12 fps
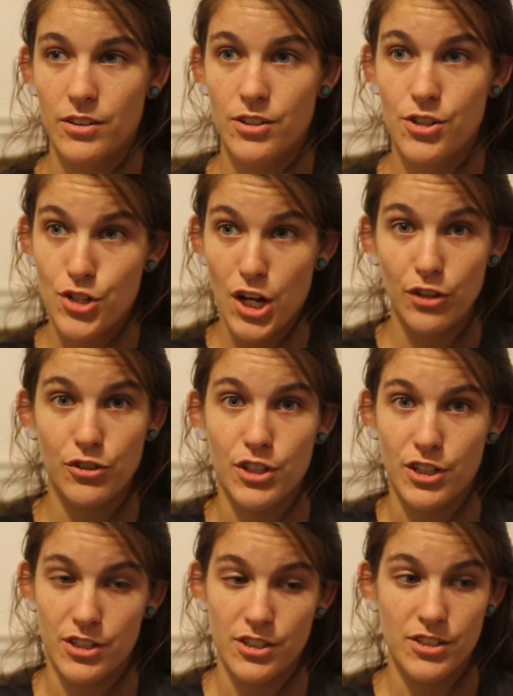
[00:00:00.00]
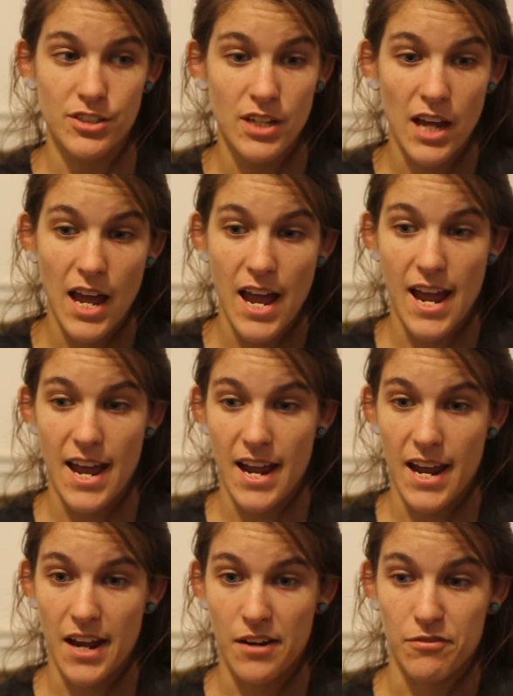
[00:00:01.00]
shelters,
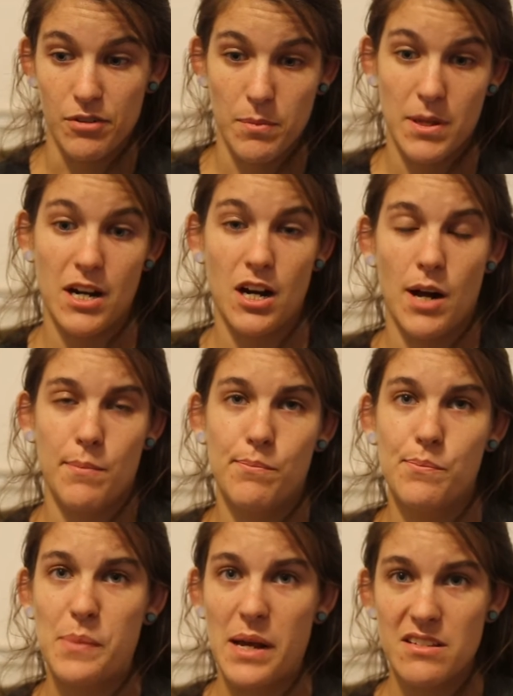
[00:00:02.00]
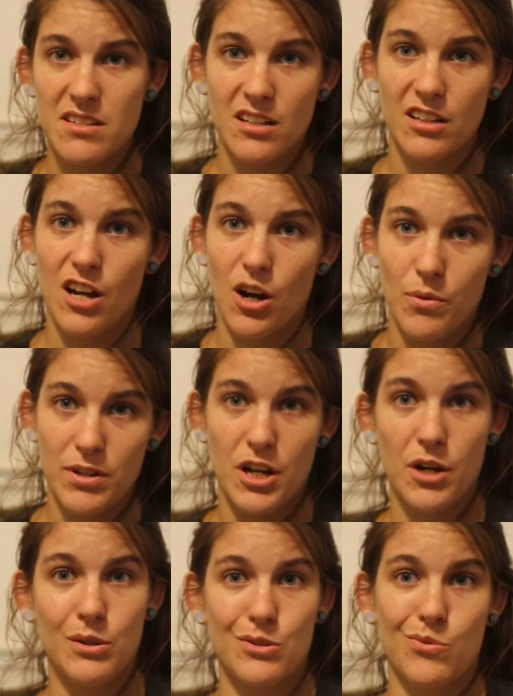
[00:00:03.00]
and from there basically all we
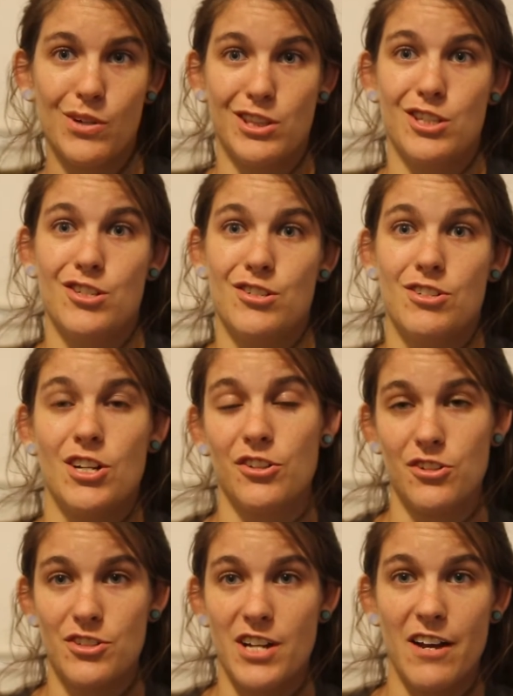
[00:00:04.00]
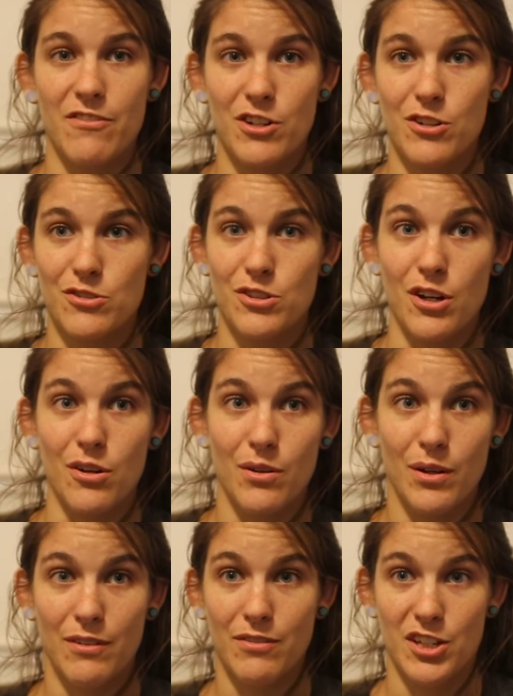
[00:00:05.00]
know is what the shelter staff knows. So
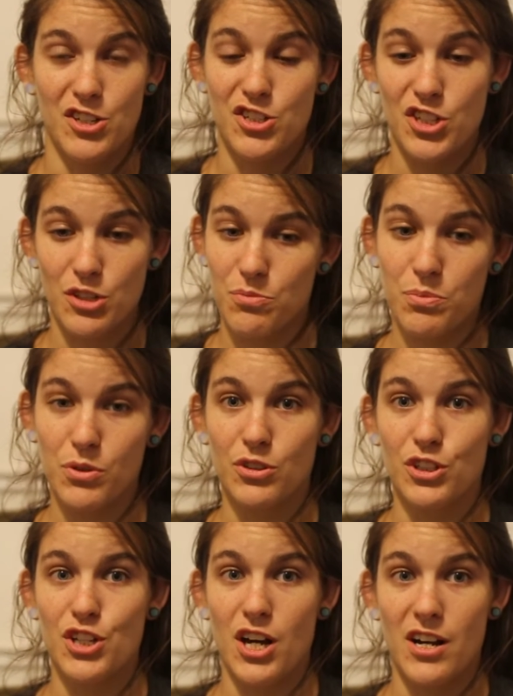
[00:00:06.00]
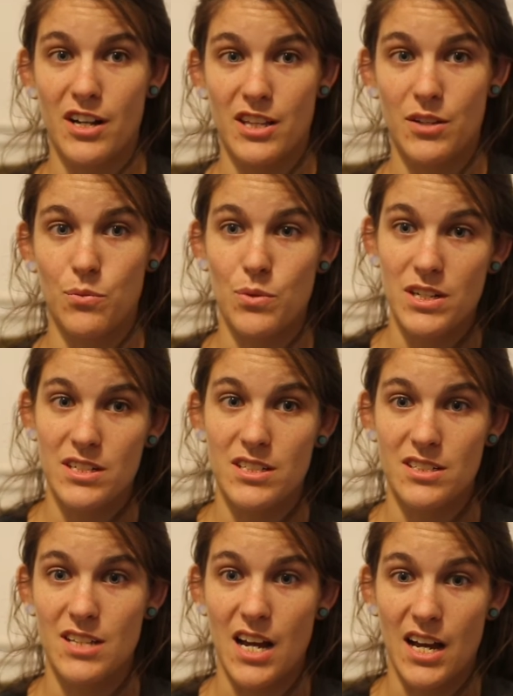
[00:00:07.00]
if they just pulled a dog and then we
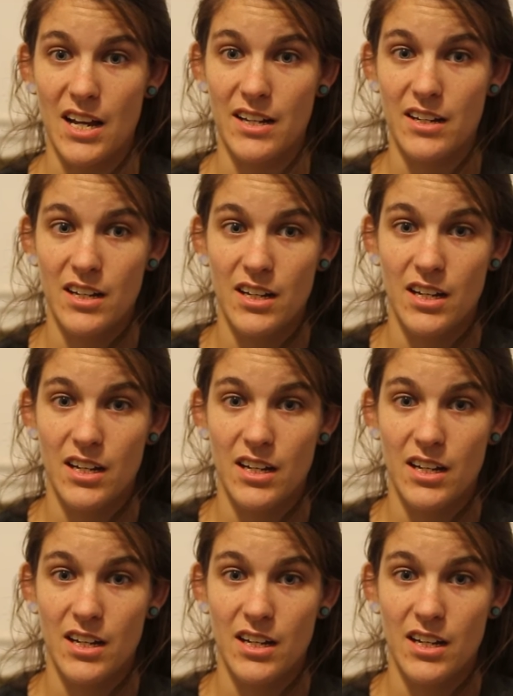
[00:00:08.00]
decide,